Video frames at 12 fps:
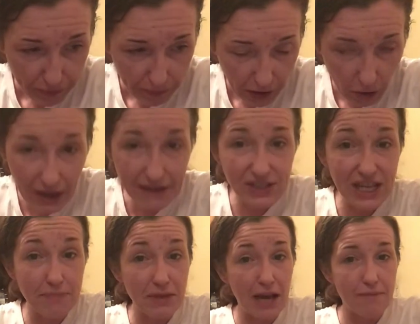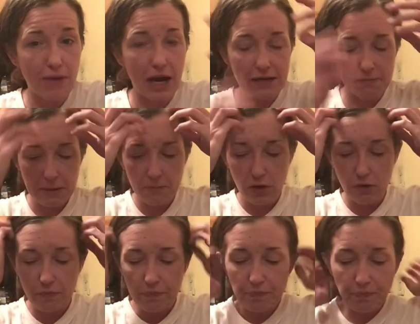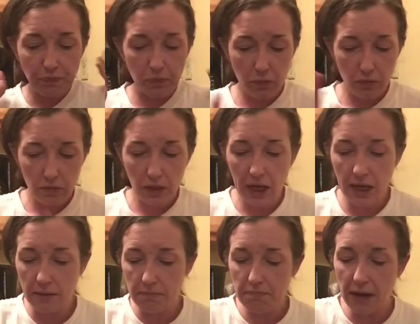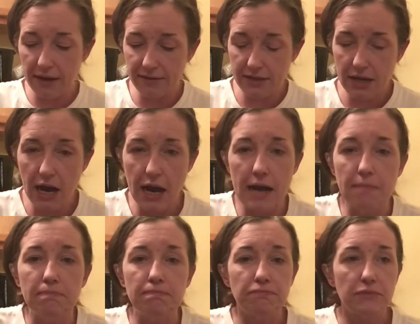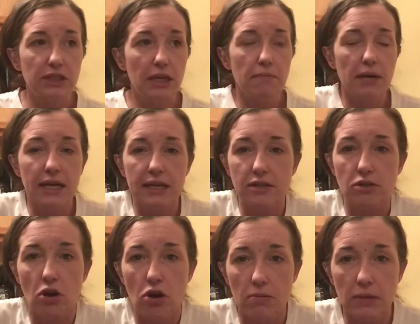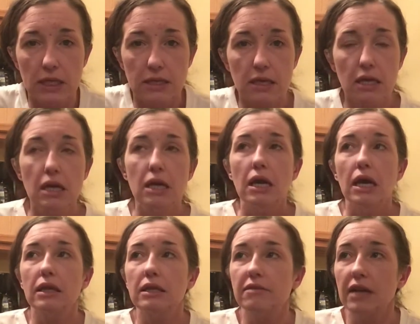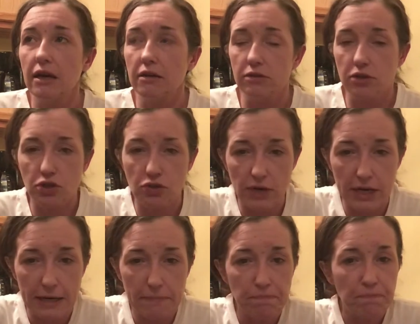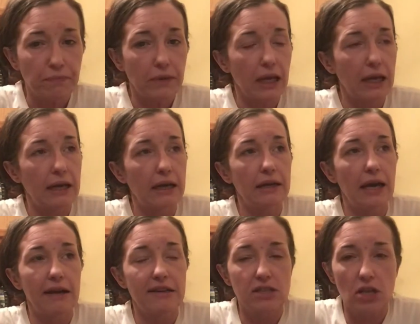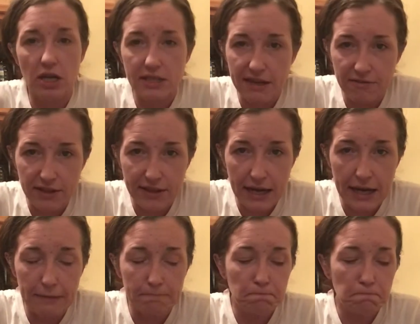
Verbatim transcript: we have to keep that in mind. People don't, and by the time somebody is homeless and living out on the street and has lost everything